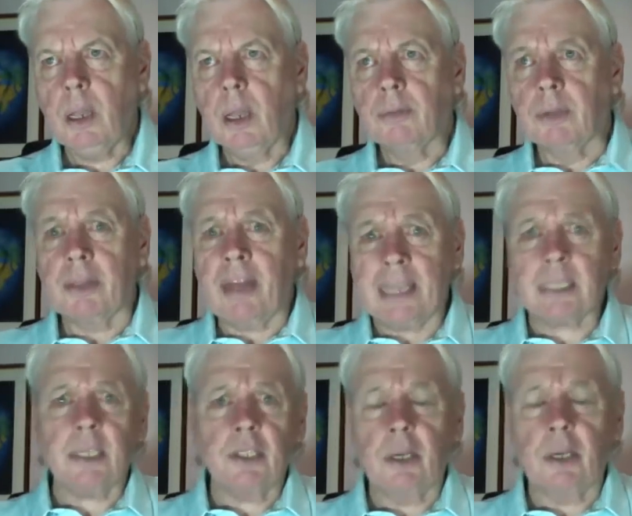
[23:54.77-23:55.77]
that
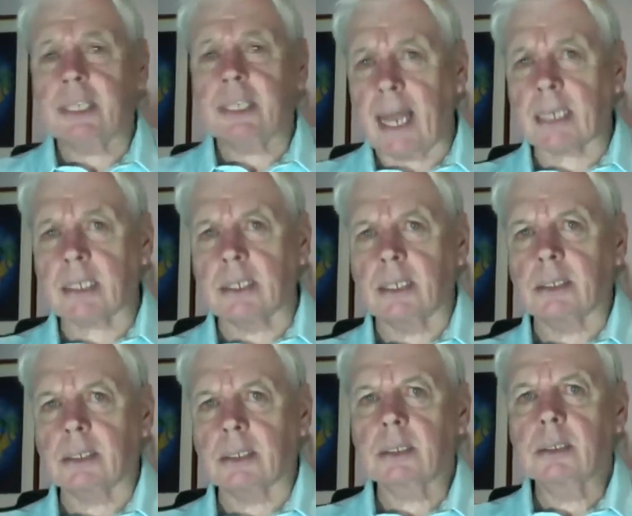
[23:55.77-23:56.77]
that is not an
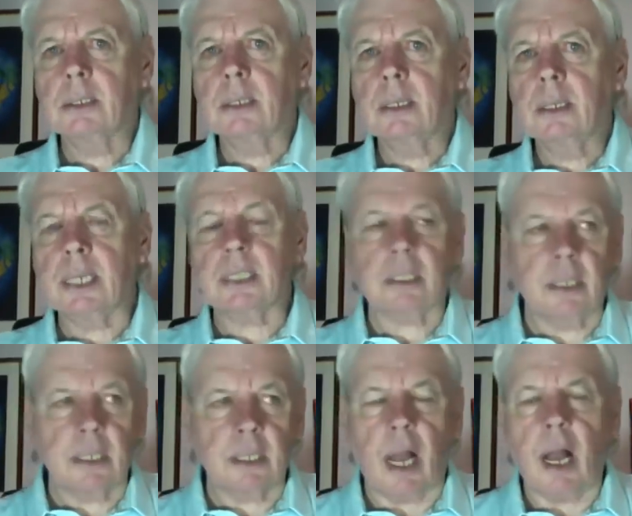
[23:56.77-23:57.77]
accident. It's
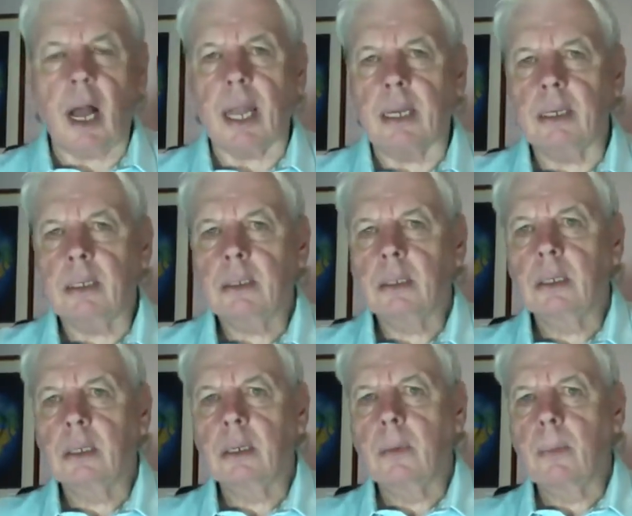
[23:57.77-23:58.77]
design.
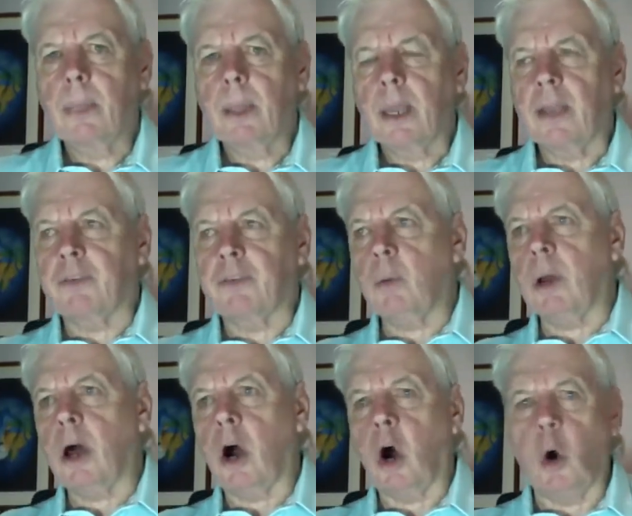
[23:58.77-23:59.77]
If you
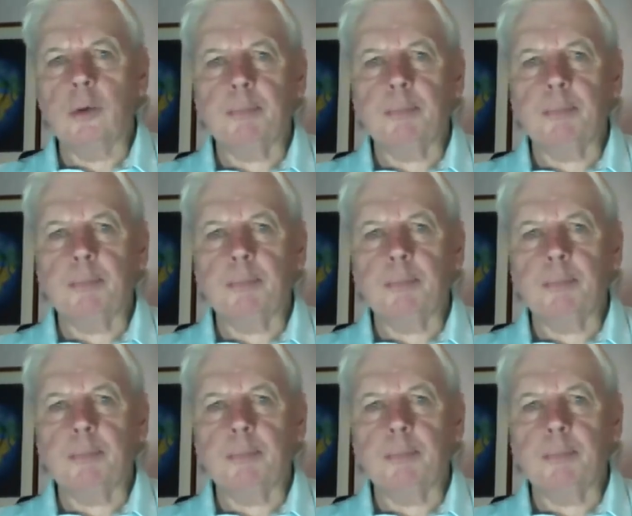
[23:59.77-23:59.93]
want to hold